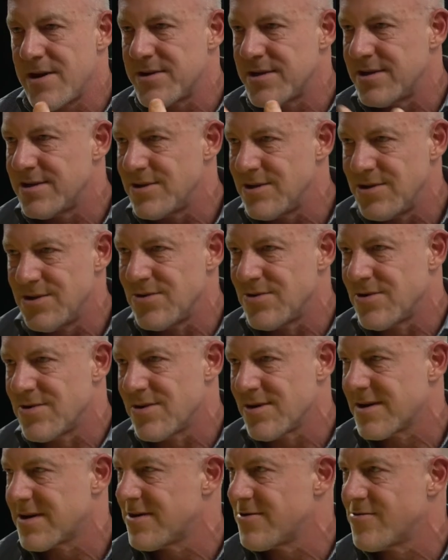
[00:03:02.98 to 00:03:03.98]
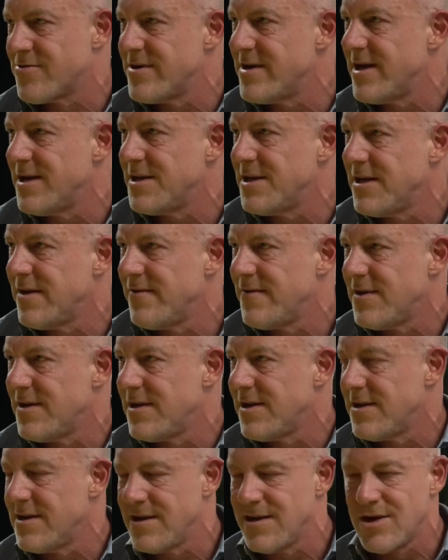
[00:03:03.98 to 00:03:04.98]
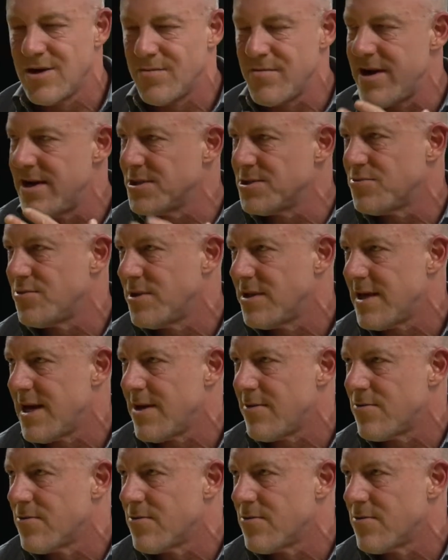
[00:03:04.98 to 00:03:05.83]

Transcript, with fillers: did your creativity, you know, mesh with that